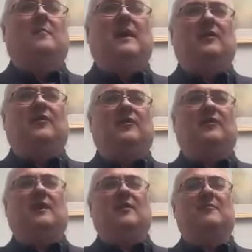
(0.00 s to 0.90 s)
big
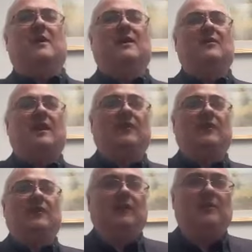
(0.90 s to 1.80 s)
study of mine that
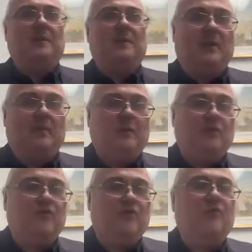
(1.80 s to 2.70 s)
has yet to be
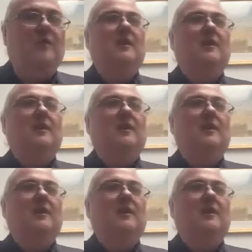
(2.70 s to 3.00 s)
published